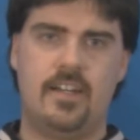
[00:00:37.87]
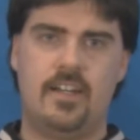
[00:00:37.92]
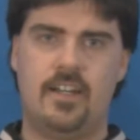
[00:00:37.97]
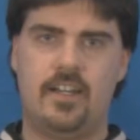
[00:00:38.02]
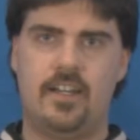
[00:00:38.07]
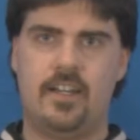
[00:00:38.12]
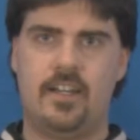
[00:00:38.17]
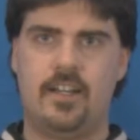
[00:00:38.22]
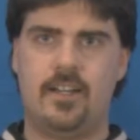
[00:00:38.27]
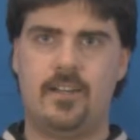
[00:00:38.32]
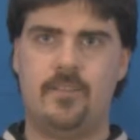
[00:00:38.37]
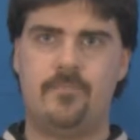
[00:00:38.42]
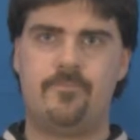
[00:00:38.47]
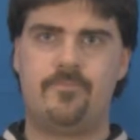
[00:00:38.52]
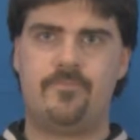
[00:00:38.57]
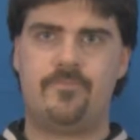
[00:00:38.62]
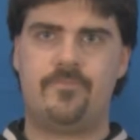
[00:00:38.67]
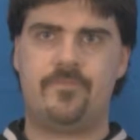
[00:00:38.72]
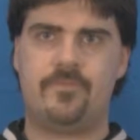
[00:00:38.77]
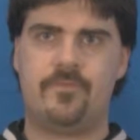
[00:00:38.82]
uh,
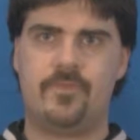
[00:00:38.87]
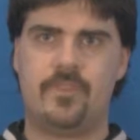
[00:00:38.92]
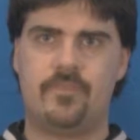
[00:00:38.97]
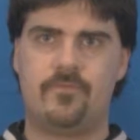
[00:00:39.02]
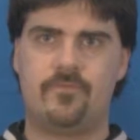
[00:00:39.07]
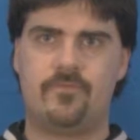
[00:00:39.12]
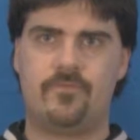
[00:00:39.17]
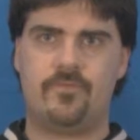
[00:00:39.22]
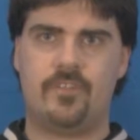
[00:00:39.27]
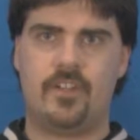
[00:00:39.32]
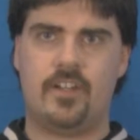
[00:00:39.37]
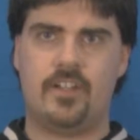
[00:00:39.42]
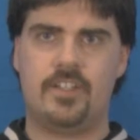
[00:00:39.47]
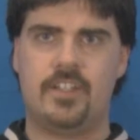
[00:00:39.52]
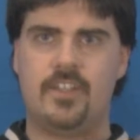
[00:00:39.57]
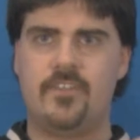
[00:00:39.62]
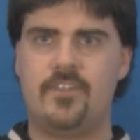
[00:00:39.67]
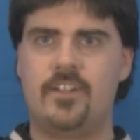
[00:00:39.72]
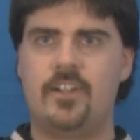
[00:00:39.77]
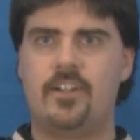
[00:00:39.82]
on
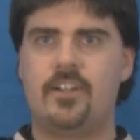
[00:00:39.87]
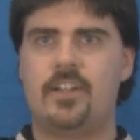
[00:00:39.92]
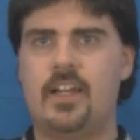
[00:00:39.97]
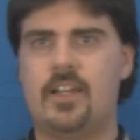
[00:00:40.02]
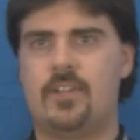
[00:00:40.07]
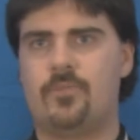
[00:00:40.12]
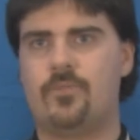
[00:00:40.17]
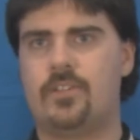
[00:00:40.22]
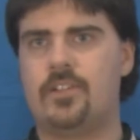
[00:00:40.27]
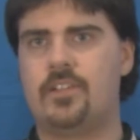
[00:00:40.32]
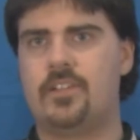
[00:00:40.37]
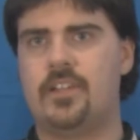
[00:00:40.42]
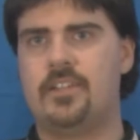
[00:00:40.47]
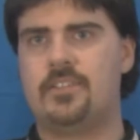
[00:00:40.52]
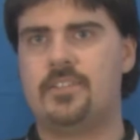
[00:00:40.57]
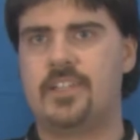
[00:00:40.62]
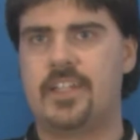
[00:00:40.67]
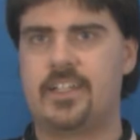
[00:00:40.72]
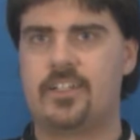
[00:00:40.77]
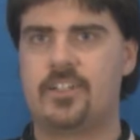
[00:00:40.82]
DeviantArt. I will
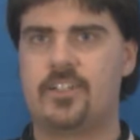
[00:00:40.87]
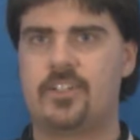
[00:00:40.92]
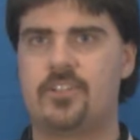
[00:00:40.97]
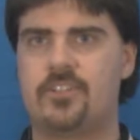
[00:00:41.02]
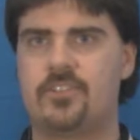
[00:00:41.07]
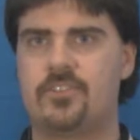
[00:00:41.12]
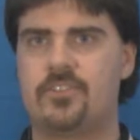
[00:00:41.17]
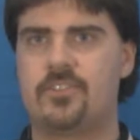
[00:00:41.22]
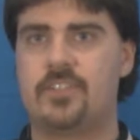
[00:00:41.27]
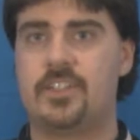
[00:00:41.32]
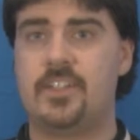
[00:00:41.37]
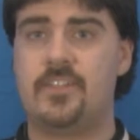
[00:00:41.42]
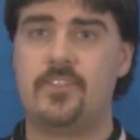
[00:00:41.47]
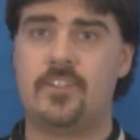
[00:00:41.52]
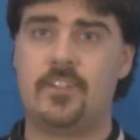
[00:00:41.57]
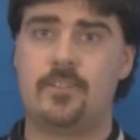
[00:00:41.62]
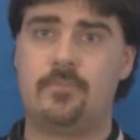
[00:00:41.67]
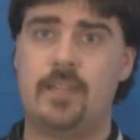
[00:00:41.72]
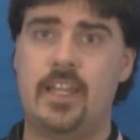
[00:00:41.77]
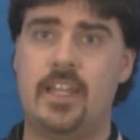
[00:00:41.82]
link her
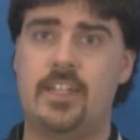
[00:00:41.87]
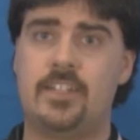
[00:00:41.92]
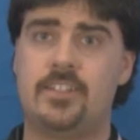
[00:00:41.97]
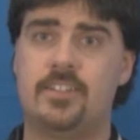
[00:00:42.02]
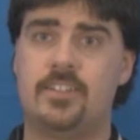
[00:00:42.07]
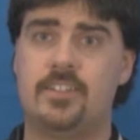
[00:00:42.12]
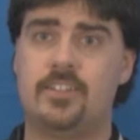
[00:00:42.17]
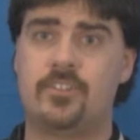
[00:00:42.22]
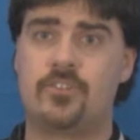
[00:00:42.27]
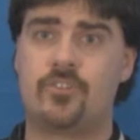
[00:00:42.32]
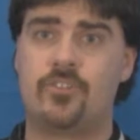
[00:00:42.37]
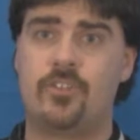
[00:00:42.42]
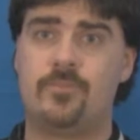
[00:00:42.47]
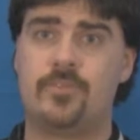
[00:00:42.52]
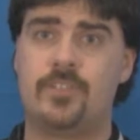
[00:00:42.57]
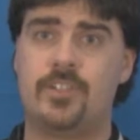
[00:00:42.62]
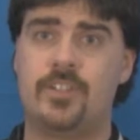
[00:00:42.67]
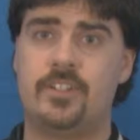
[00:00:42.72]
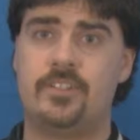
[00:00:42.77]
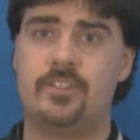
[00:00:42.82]
DeviantArt page in the
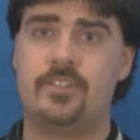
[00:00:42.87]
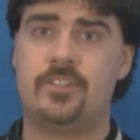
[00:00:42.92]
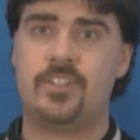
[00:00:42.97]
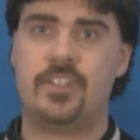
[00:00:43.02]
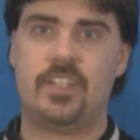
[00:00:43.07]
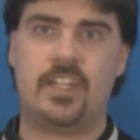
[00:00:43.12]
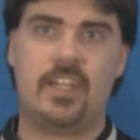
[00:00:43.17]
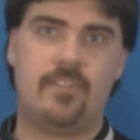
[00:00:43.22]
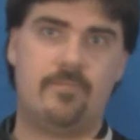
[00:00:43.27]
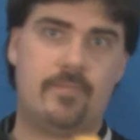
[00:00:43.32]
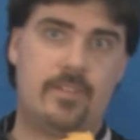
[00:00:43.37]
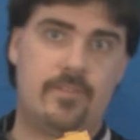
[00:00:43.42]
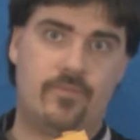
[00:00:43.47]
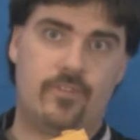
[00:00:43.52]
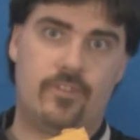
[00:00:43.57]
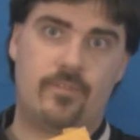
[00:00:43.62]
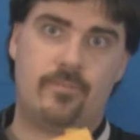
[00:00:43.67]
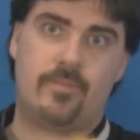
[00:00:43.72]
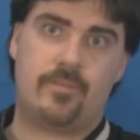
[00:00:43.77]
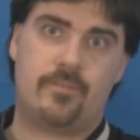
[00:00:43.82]
description. She gave me
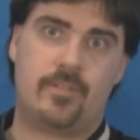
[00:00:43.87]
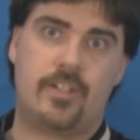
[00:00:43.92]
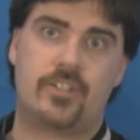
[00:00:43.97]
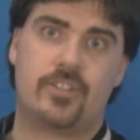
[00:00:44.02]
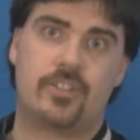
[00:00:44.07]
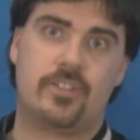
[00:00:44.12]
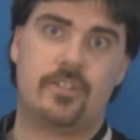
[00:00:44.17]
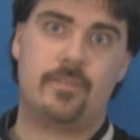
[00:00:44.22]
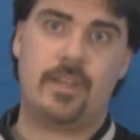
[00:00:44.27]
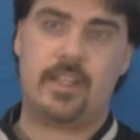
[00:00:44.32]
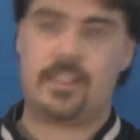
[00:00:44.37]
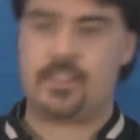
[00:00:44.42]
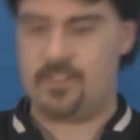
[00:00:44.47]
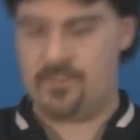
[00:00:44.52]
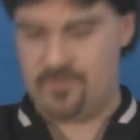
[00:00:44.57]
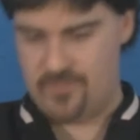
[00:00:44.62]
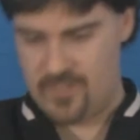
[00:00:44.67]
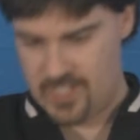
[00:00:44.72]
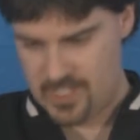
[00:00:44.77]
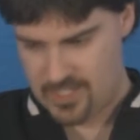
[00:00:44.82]
full permission to make
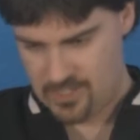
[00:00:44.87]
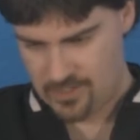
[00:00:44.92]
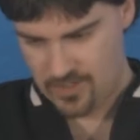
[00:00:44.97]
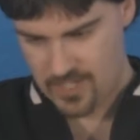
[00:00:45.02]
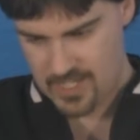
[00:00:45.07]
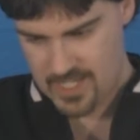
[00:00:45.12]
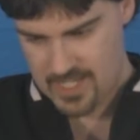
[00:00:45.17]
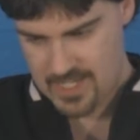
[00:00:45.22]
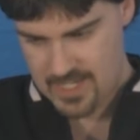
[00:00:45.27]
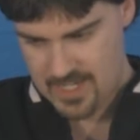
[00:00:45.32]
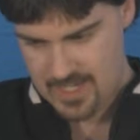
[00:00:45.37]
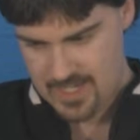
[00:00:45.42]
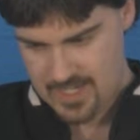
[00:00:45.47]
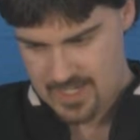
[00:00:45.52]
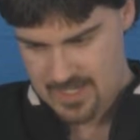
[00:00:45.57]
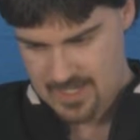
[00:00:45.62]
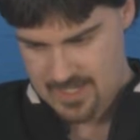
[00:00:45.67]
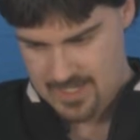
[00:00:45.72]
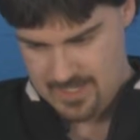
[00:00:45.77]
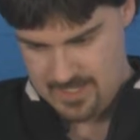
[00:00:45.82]
this video,
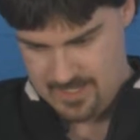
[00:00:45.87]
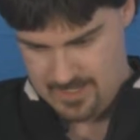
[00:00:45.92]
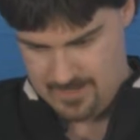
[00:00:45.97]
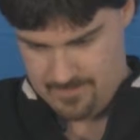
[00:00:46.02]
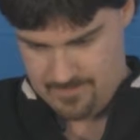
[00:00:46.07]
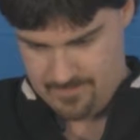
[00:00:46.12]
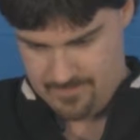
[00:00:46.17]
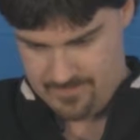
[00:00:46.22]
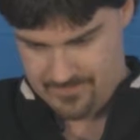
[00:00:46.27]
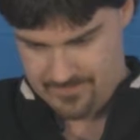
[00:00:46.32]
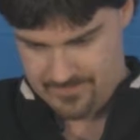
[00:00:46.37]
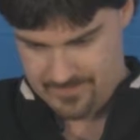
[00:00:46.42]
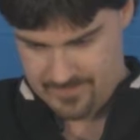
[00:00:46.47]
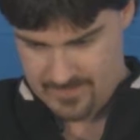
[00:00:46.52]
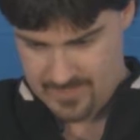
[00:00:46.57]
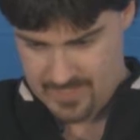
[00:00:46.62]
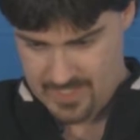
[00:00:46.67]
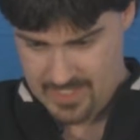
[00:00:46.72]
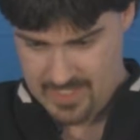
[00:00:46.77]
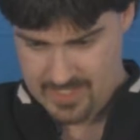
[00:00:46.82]

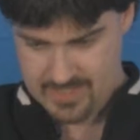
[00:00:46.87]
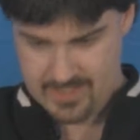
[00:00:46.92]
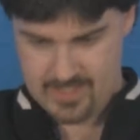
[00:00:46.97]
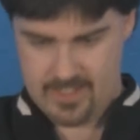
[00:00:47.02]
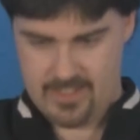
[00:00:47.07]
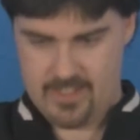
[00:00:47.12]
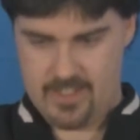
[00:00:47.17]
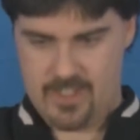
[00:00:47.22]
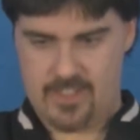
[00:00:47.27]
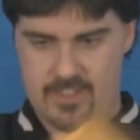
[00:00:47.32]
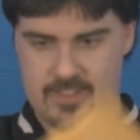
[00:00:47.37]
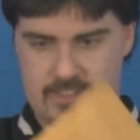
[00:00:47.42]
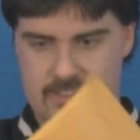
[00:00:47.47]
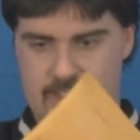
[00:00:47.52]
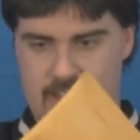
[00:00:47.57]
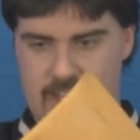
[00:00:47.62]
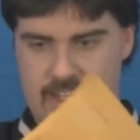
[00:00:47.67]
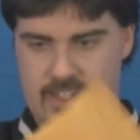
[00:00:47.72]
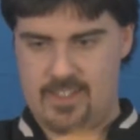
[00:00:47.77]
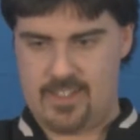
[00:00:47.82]
and uh,
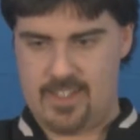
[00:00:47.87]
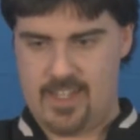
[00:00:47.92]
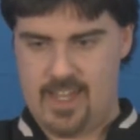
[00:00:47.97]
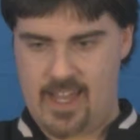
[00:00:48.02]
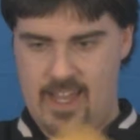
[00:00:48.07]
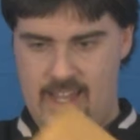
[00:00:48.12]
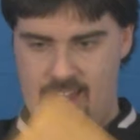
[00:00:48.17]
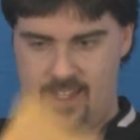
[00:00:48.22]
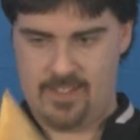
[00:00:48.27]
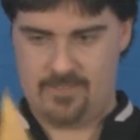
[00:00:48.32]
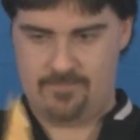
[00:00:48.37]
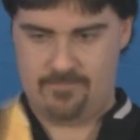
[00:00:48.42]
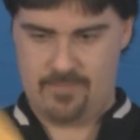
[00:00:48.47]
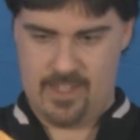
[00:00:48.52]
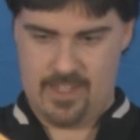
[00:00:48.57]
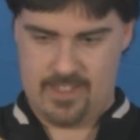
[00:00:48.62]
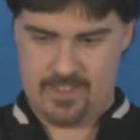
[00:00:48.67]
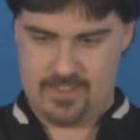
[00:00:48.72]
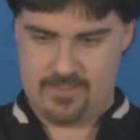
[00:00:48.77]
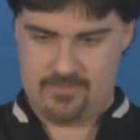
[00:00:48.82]
I, yeah, I,
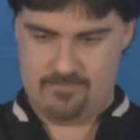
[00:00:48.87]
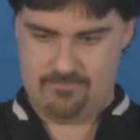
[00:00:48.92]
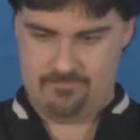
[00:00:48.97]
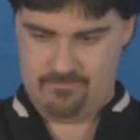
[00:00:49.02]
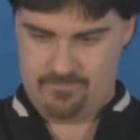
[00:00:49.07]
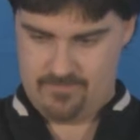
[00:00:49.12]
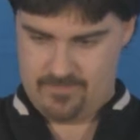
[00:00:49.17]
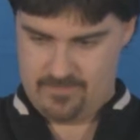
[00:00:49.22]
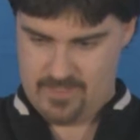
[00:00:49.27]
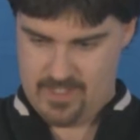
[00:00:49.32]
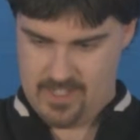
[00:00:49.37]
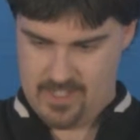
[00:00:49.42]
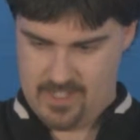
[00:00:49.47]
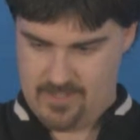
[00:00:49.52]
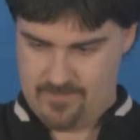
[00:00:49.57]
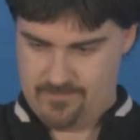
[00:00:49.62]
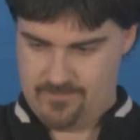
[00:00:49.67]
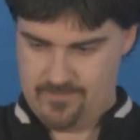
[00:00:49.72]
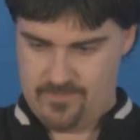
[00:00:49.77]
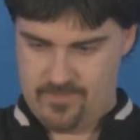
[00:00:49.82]
I
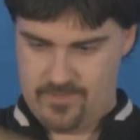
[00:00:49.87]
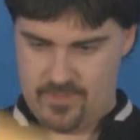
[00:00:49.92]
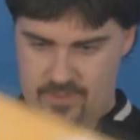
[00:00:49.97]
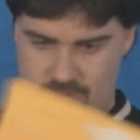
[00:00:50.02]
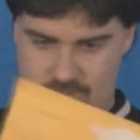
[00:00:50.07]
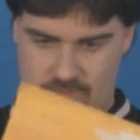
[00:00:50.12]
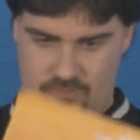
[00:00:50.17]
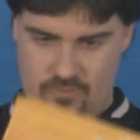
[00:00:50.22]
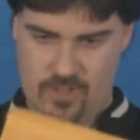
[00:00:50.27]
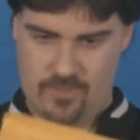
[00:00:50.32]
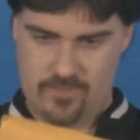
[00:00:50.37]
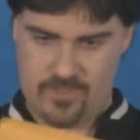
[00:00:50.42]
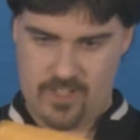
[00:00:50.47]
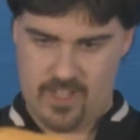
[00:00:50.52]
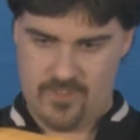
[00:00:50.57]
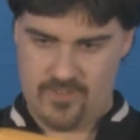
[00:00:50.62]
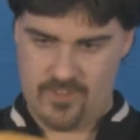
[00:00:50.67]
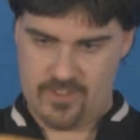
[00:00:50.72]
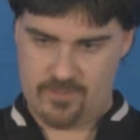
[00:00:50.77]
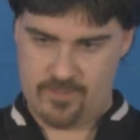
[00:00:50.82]
uh, ripped
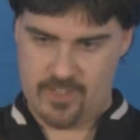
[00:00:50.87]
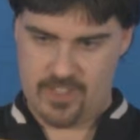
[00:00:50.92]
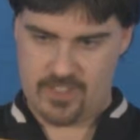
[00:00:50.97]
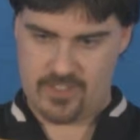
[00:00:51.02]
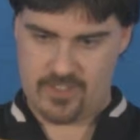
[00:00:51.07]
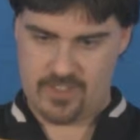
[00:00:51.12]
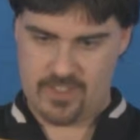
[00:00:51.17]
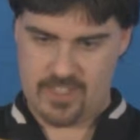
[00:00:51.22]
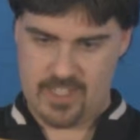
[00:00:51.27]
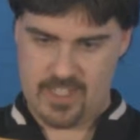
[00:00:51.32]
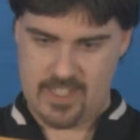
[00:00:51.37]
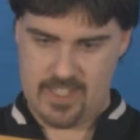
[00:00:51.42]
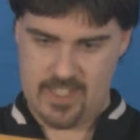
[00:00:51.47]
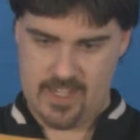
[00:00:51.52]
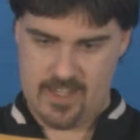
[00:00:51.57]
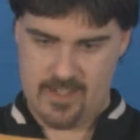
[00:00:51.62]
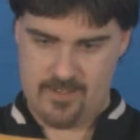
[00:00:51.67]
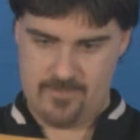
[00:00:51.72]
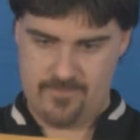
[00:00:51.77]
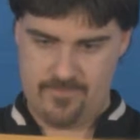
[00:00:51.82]
off as much of the
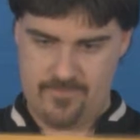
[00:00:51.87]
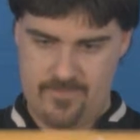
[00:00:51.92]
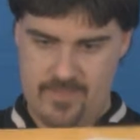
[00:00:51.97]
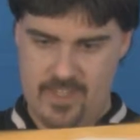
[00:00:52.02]
uh,